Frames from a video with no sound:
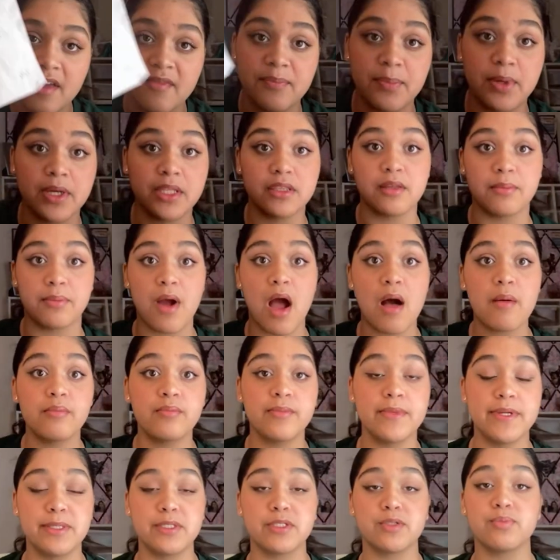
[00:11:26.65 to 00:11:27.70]
But the
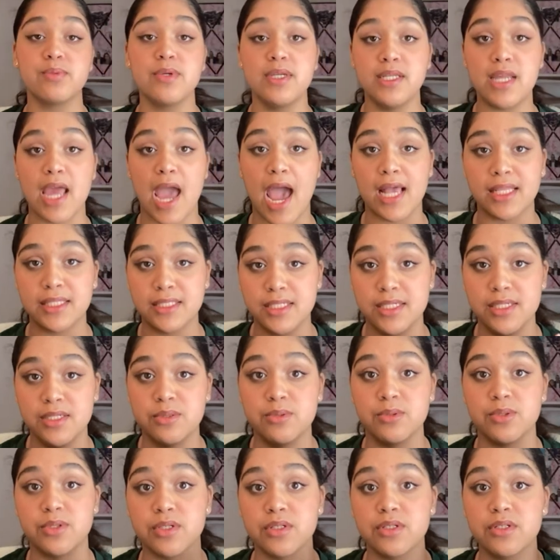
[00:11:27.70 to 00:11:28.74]
problem is we had to
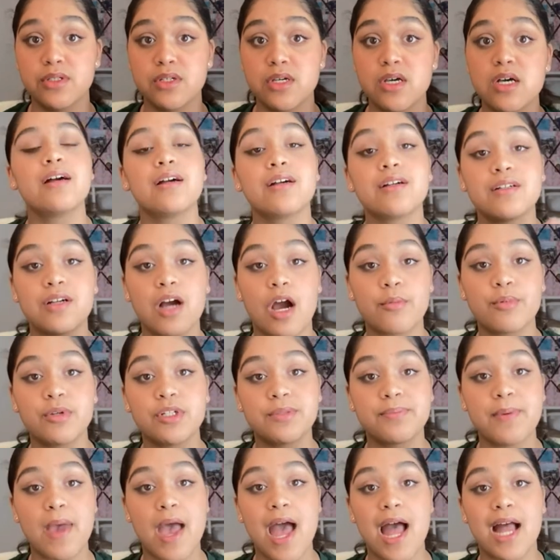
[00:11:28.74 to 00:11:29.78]
use
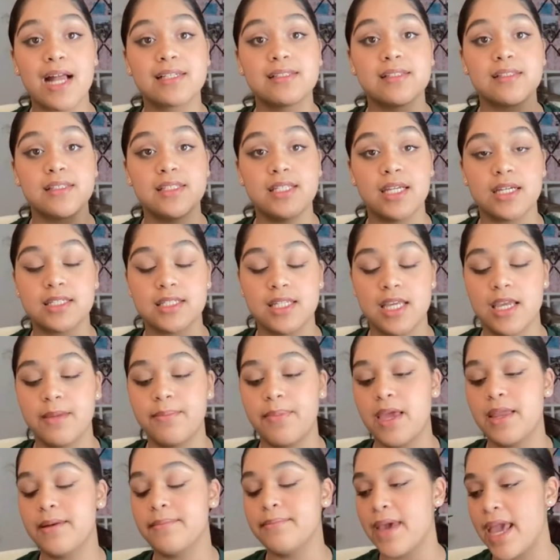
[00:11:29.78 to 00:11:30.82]
garbage bags, duct
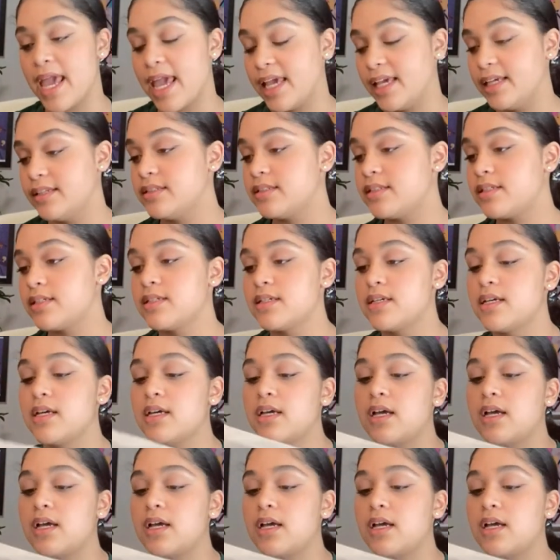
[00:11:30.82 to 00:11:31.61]
tape, and paint.